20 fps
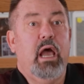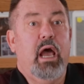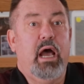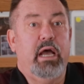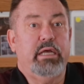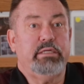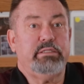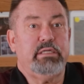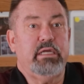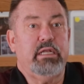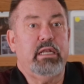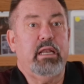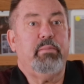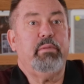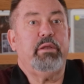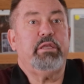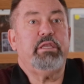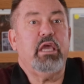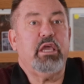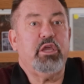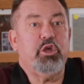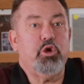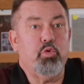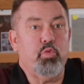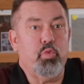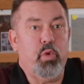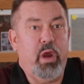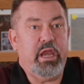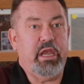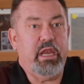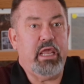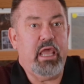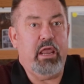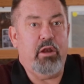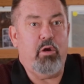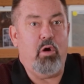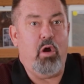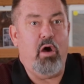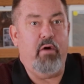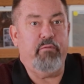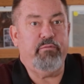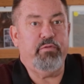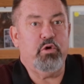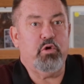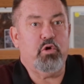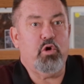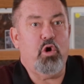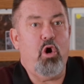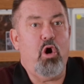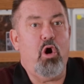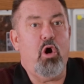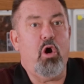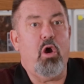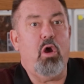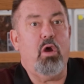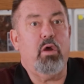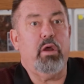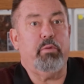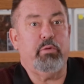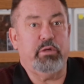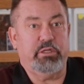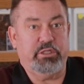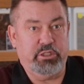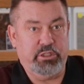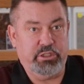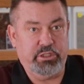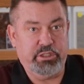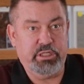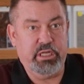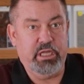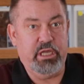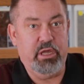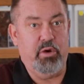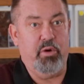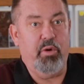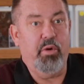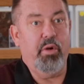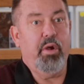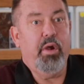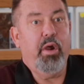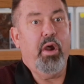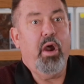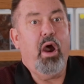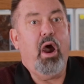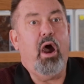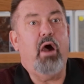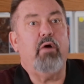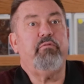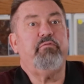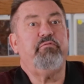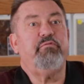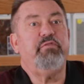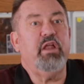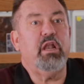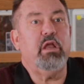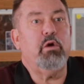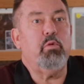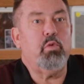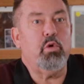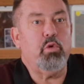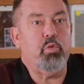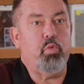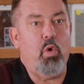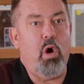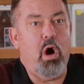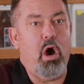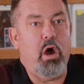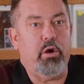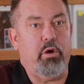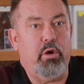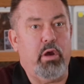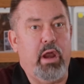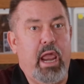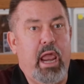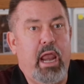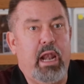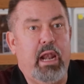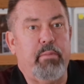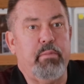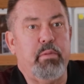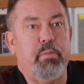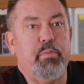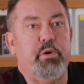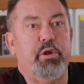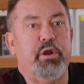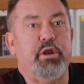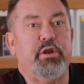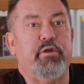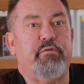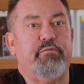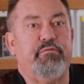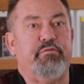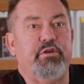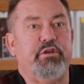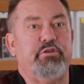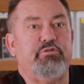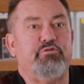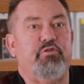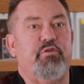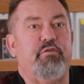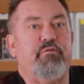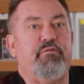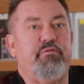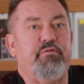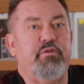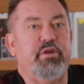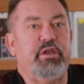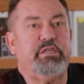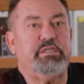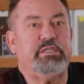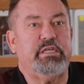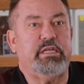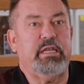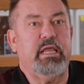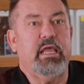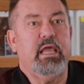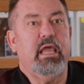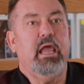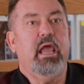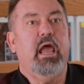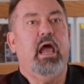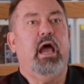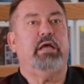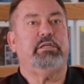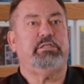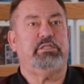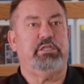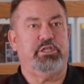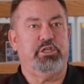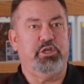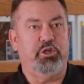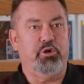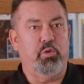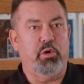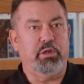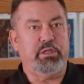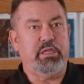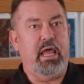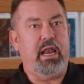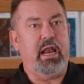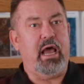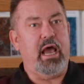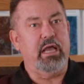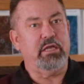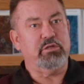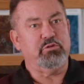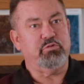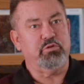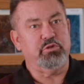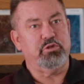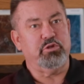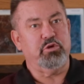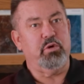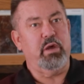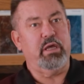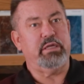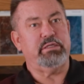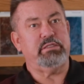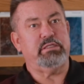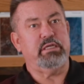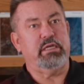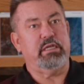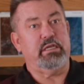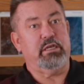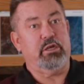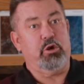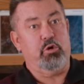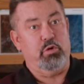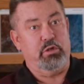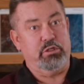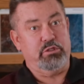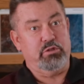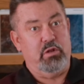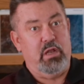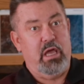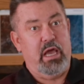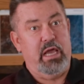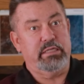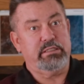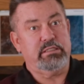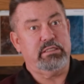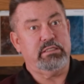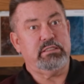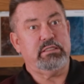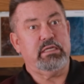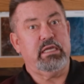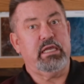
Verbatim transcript: I said, let me take your radiator off your car, which is steel. I'll fill it with water and let me put it in a freezer and freeze it. I said, do you know what that ice will do as it crystallizes?